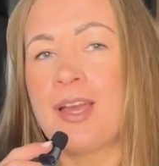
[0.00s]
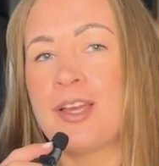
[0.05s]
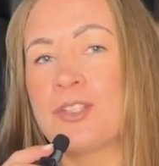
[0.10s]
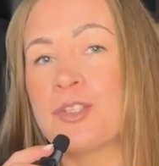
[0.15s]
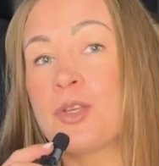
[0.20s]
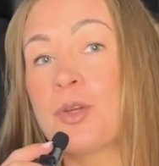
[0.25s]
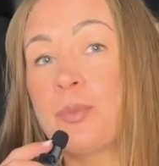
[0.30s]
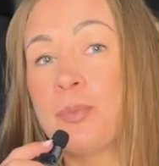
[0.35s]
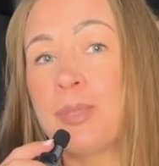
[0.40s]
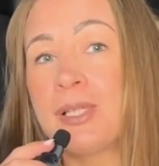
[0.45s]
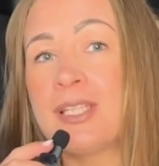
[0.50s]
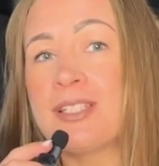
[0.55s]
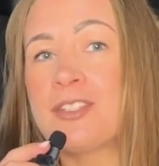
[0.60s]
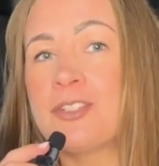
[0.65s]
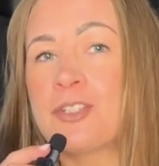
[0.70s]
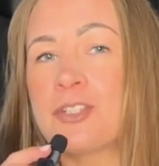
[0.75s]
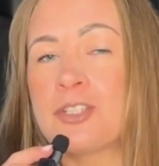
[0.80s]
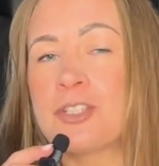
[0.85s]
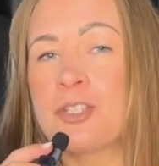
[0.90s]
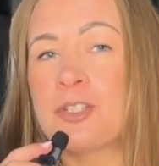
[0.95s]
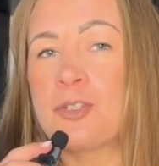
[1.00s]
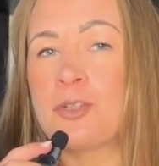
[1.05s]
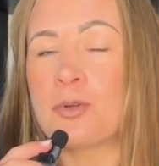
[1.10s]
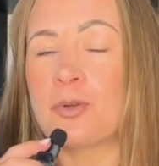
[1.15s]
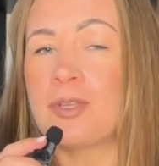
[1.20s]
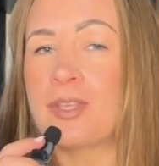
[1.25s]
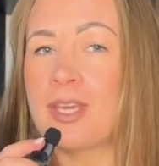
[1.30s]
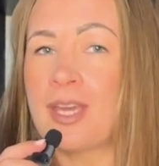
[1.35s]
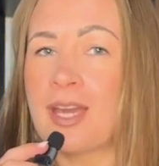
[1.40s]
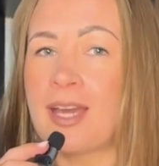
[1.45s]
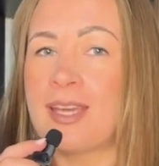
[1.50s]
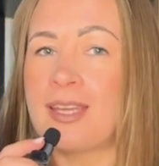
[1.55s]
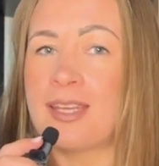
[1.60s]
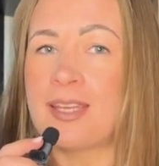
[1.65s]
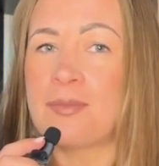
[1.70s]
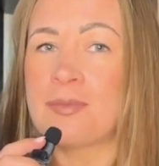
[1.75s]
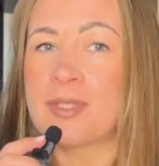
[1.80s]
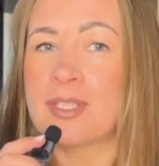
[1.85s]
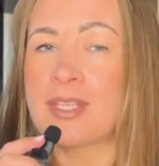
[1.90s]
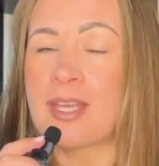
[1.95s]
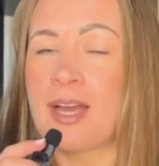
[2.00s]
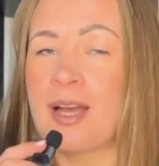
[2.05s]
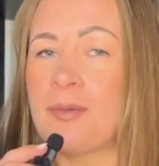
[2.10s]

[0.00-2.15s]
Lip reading: so please just enjoy the items.